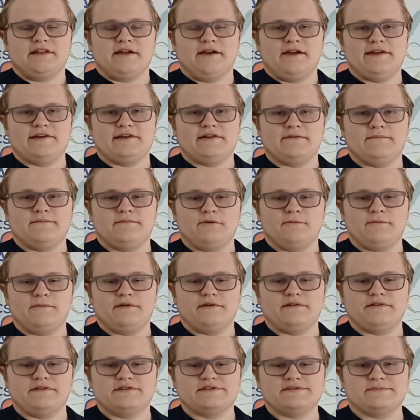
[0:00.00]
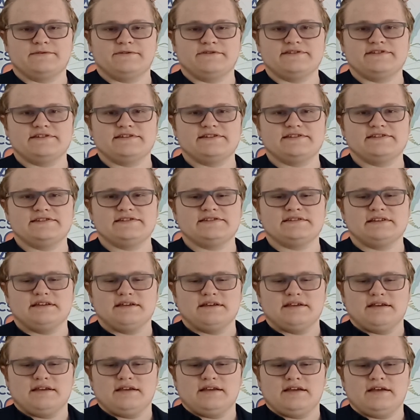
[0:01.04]
allowing appropriate responses,
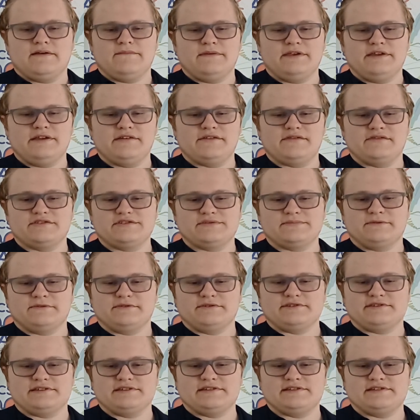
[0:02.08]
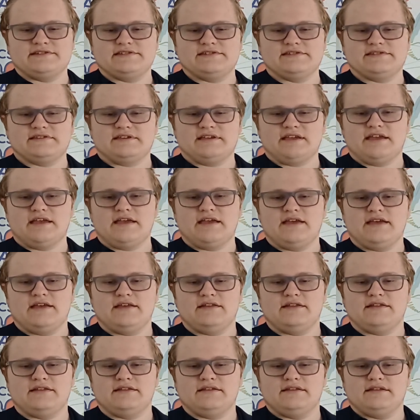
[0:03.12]
immediate responses,
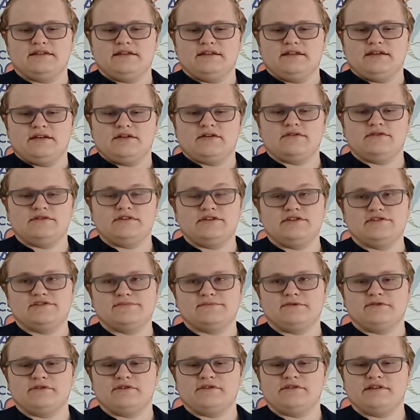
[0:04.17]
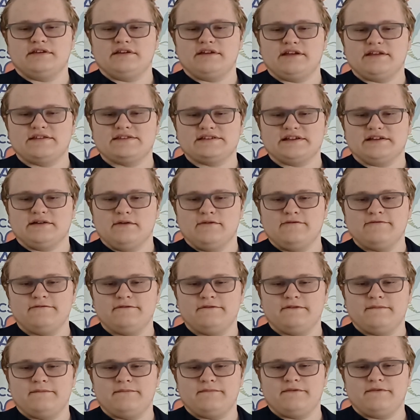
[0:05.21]
and continuous monitoring itself
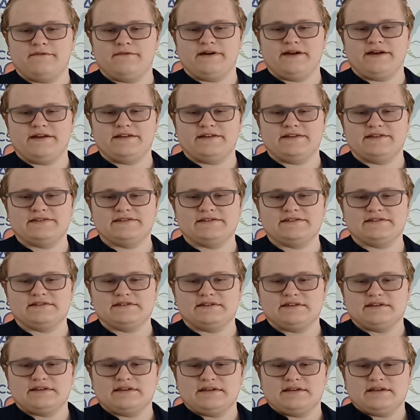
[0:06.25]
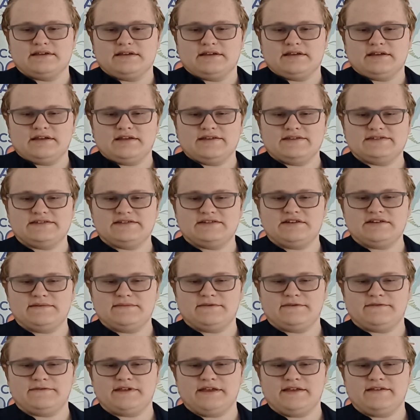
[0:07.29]
provides a stream
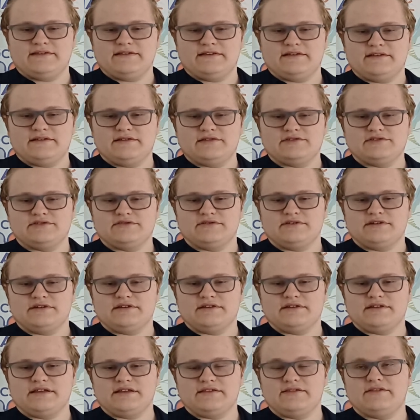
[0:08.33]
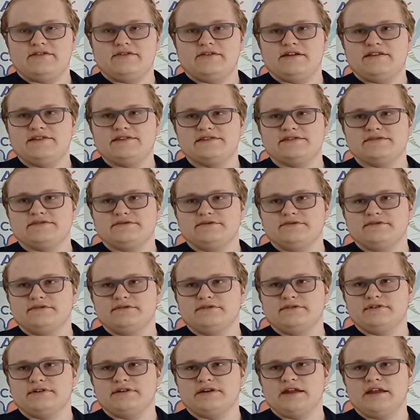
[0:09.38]
of data ensuring that threats
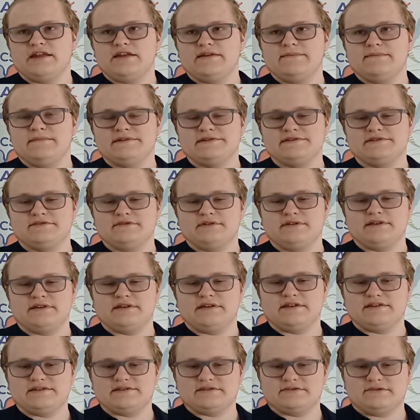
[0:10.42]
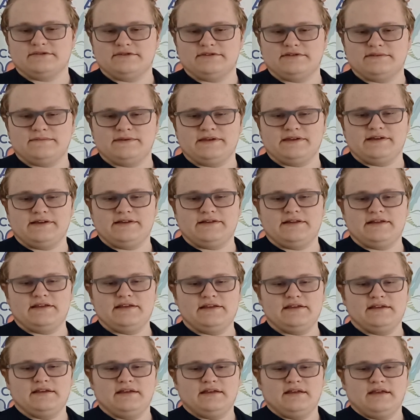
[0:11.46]
or any misdoing is caught immediately.
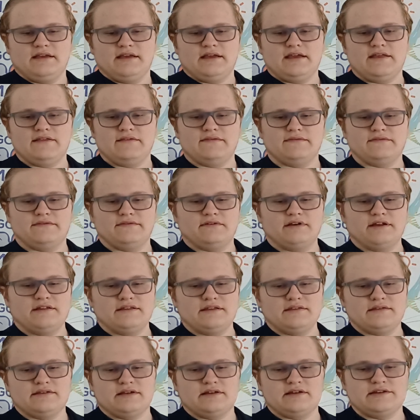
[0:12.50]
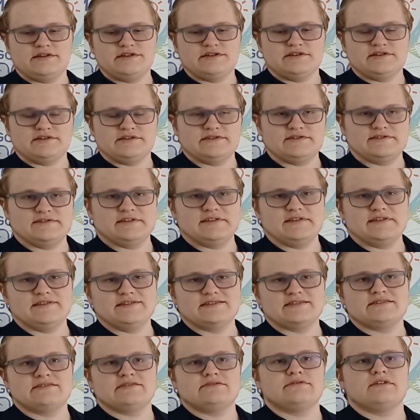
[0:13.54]
And threat intelligence
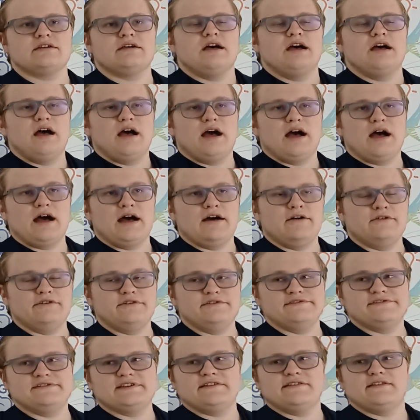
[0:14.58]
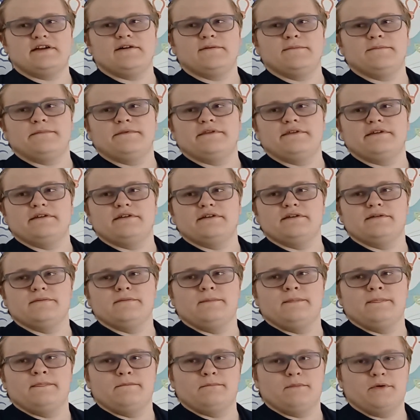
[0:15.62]
is how you set up the
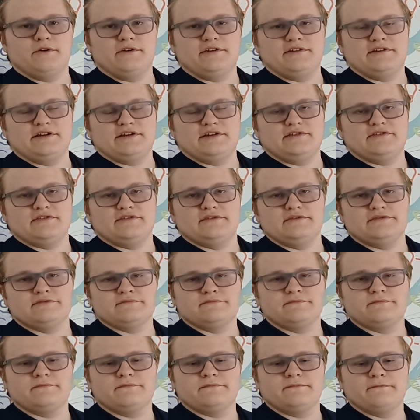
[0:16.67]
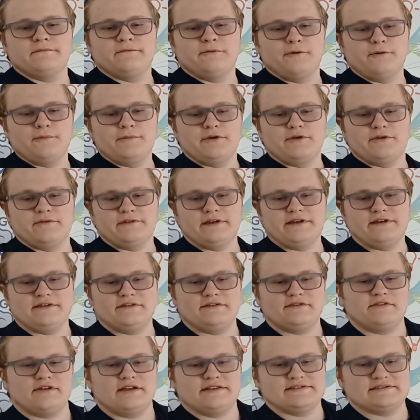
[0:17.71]
monitoring to inform you of any
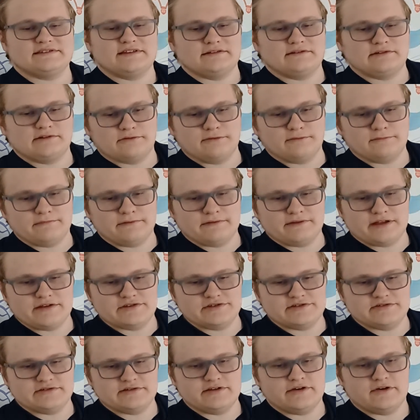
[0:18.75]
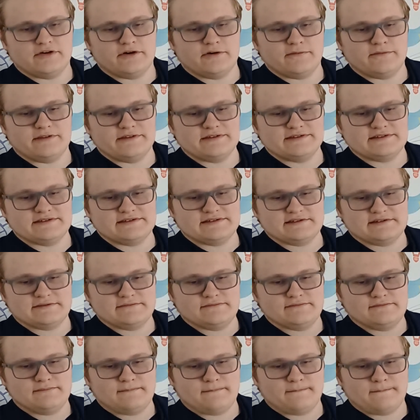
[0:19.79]
threats that could potentially harm the system.